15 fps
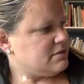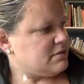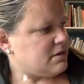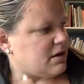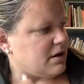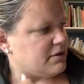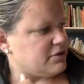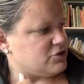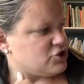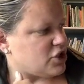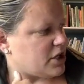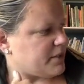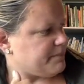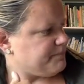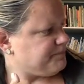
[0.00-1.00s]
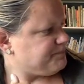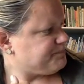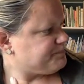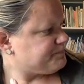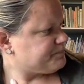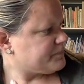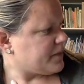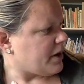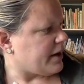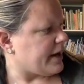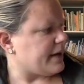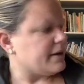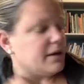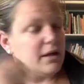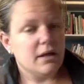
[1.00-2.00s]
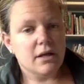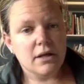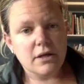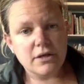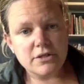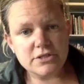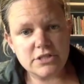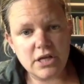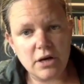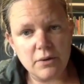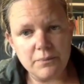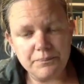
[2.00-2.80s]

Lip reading: on the jar. All right, so